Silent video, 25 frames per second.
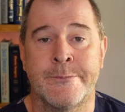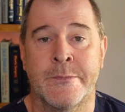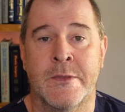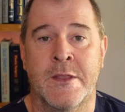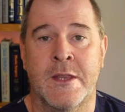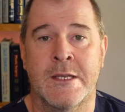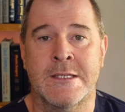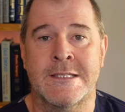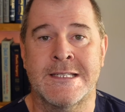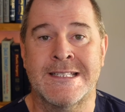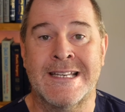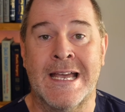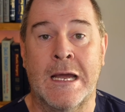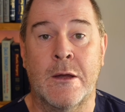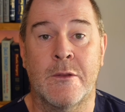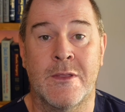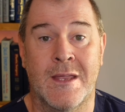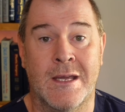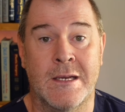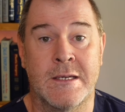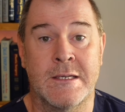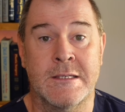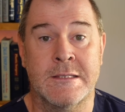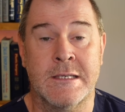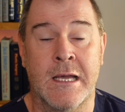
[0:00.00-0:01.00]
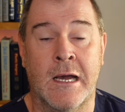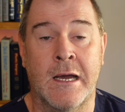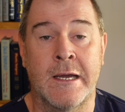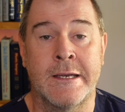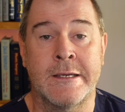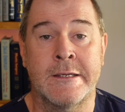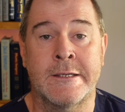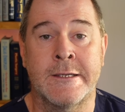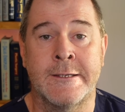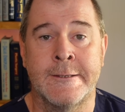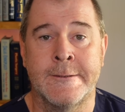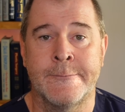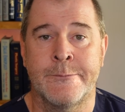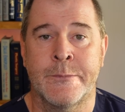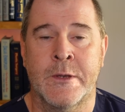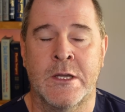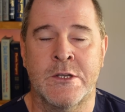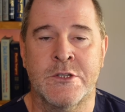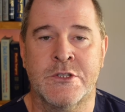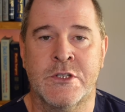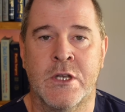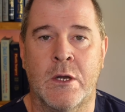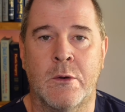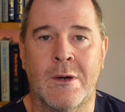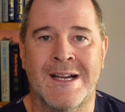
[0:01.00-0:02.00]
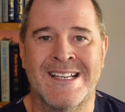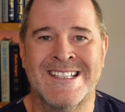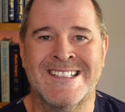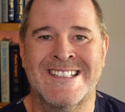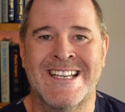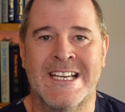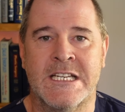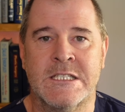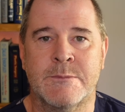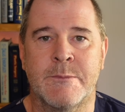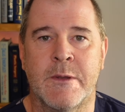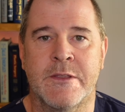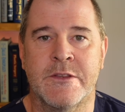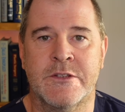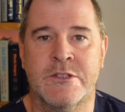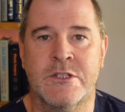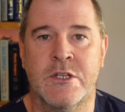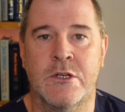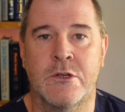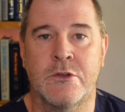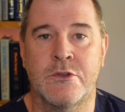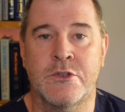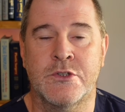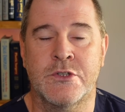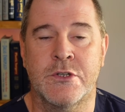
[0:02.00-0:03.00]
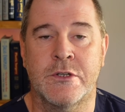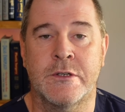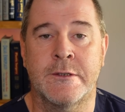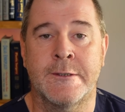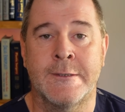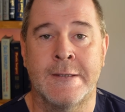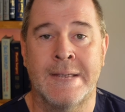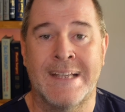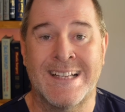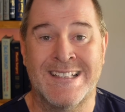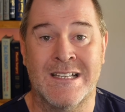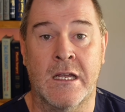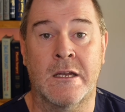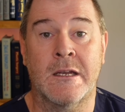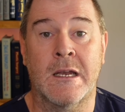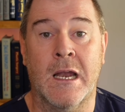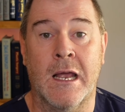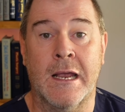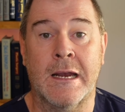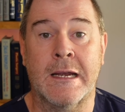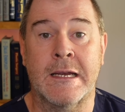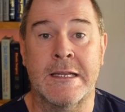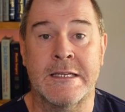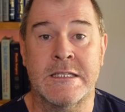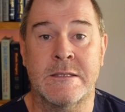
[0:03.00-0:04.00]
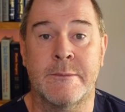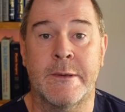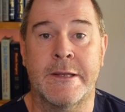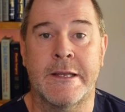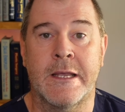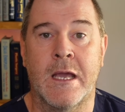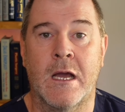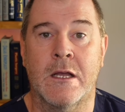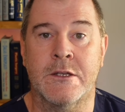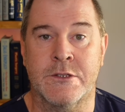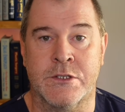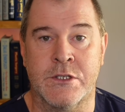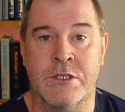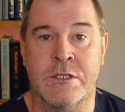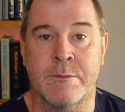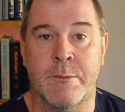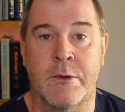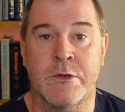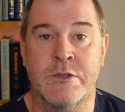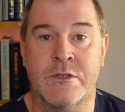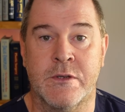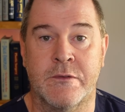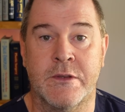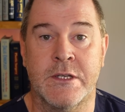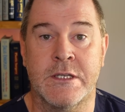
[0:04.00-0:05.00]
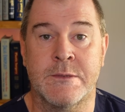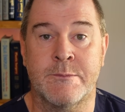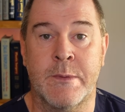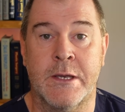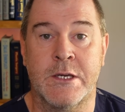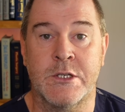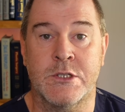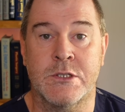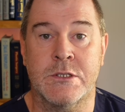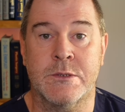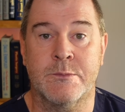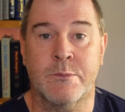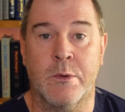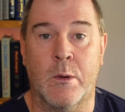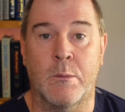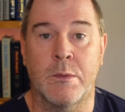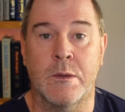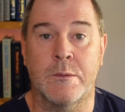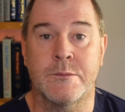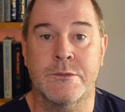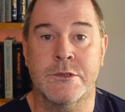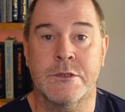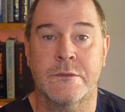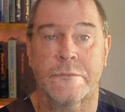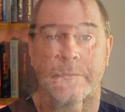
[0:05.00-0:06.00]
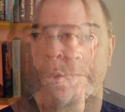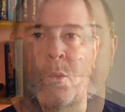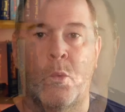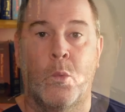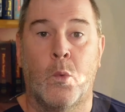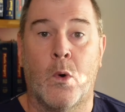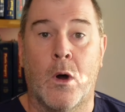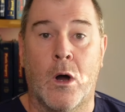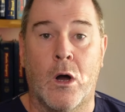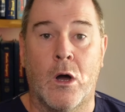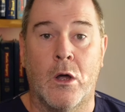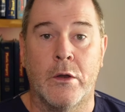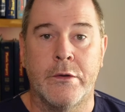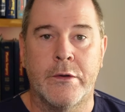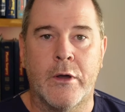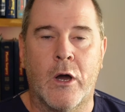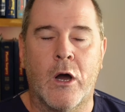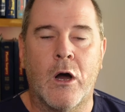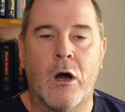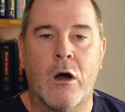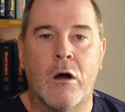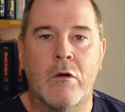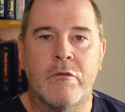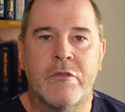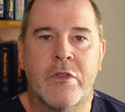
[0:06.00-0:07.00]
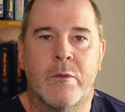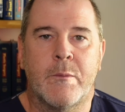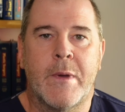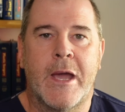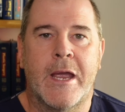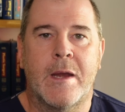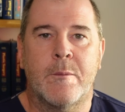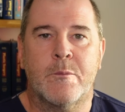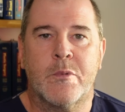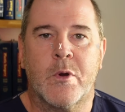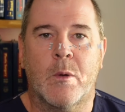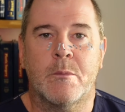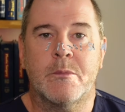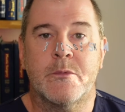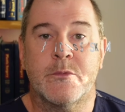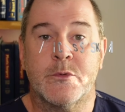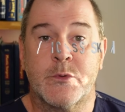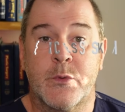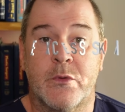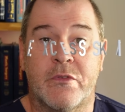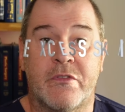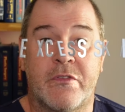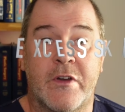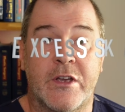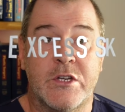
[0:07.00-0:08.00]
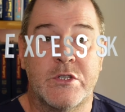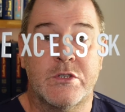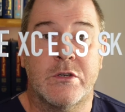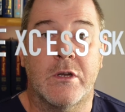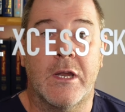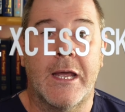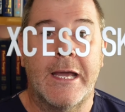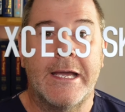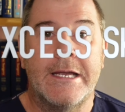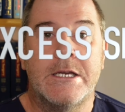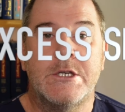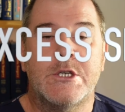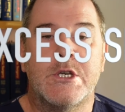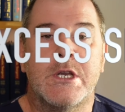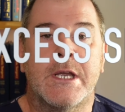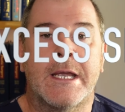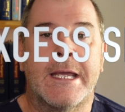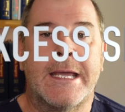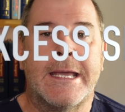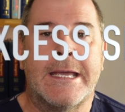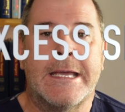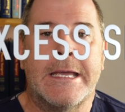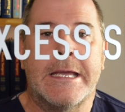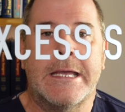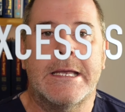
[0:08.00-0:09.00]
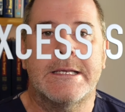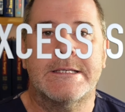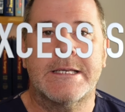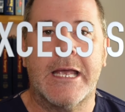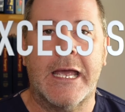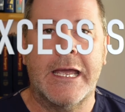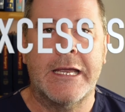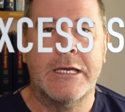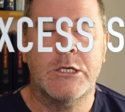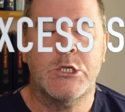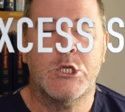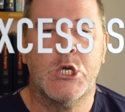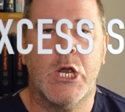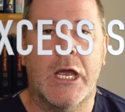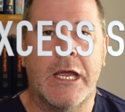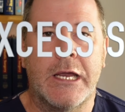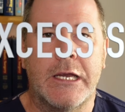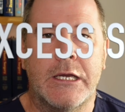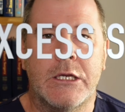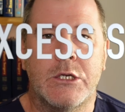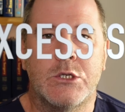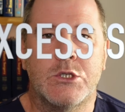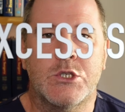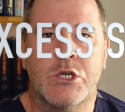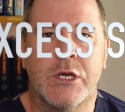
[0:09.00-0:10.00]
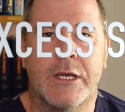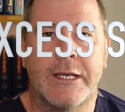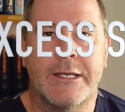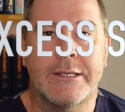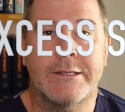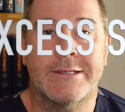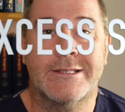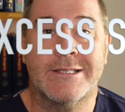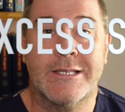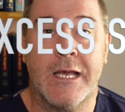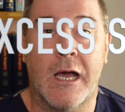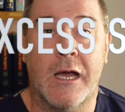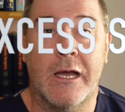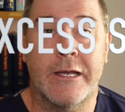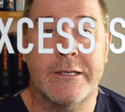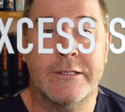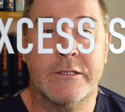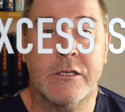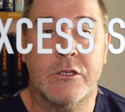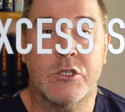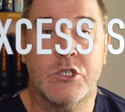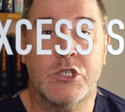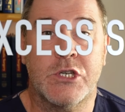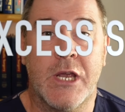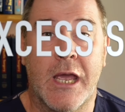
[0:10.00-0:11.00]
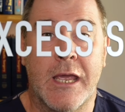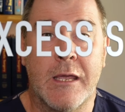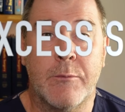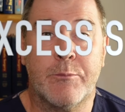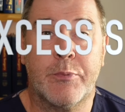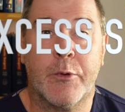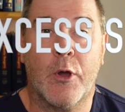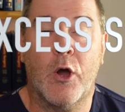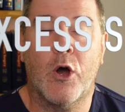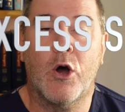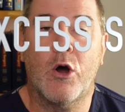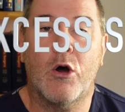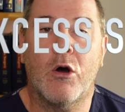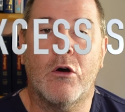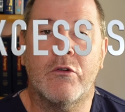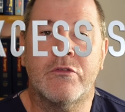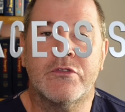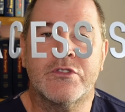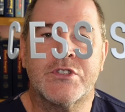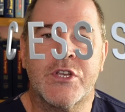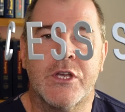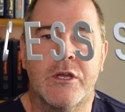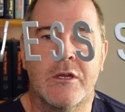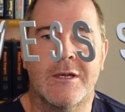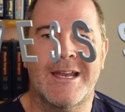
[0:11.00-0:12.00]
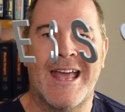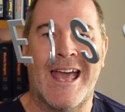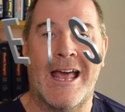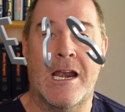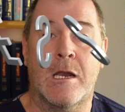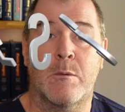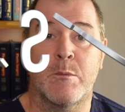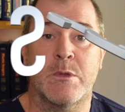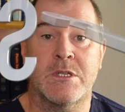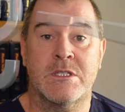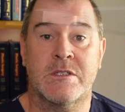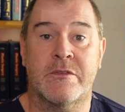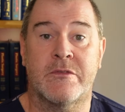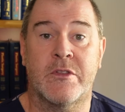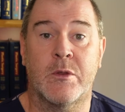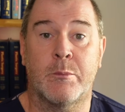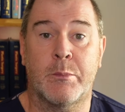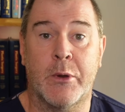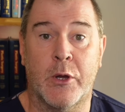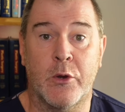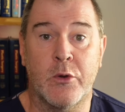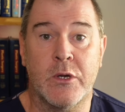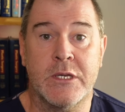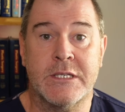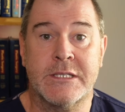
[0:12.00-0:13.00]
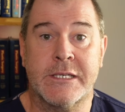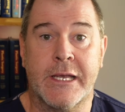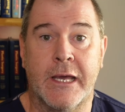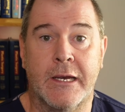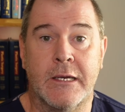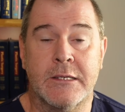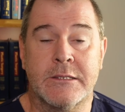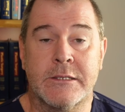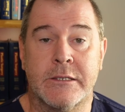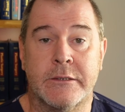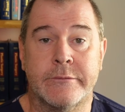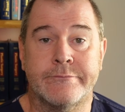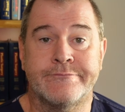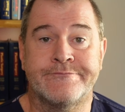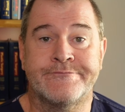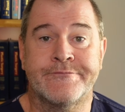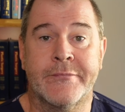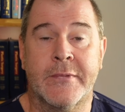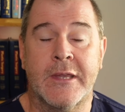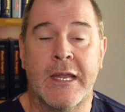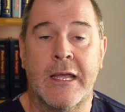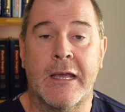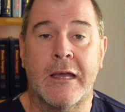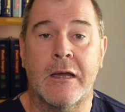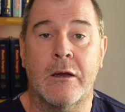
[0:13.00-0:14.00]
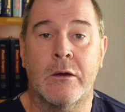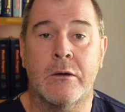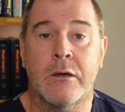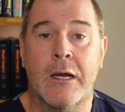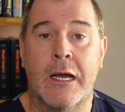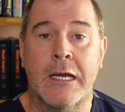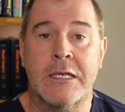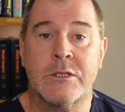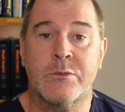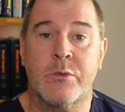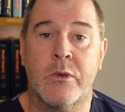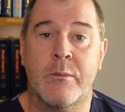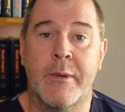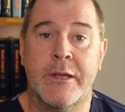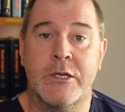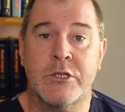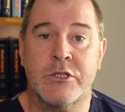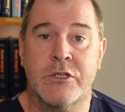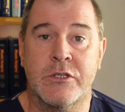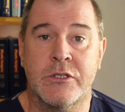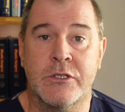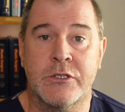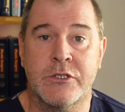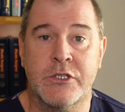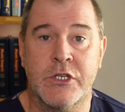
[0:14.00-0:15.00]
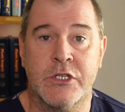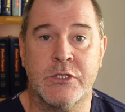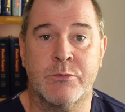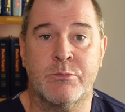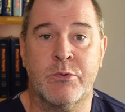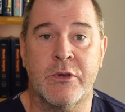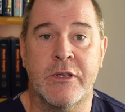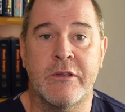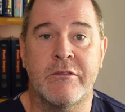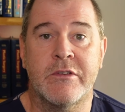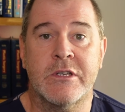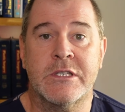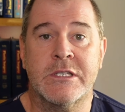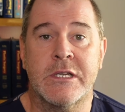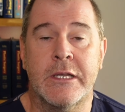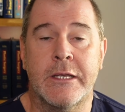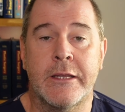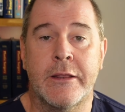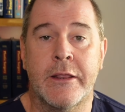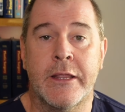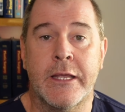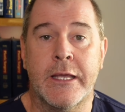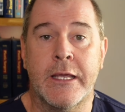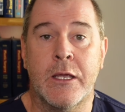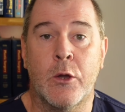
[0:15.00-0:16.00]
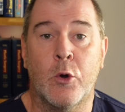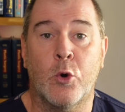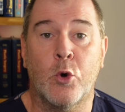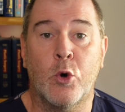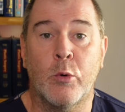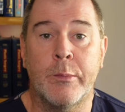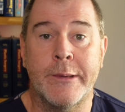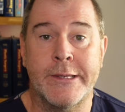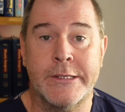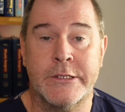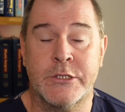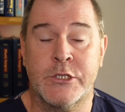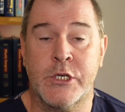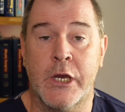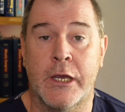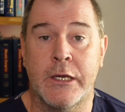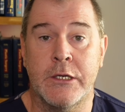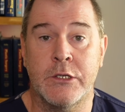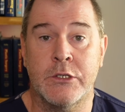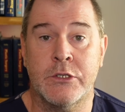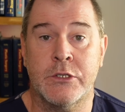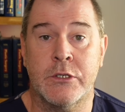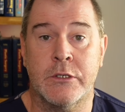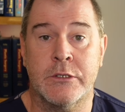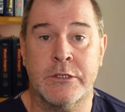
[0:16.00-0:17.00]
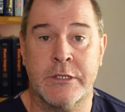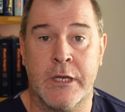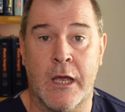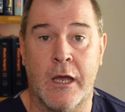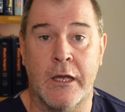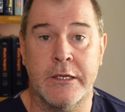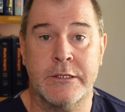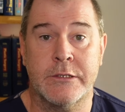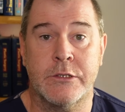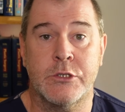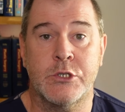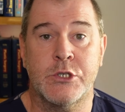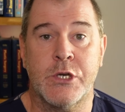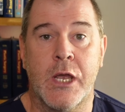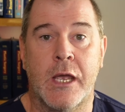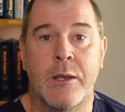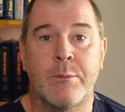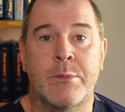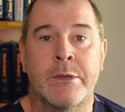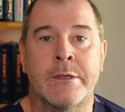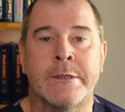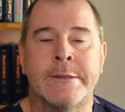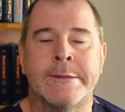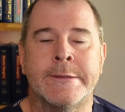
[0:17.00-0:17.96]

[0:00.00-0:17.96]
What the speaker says: This is how they're designed, and so a 6-month solution is unlikely to be the answer to most of these patients' problems. One of the main problems with facial aging is a change in size and shape of certain elements of the bony skeleton. Now, as we mentioned just previously, the orbits change size and shape,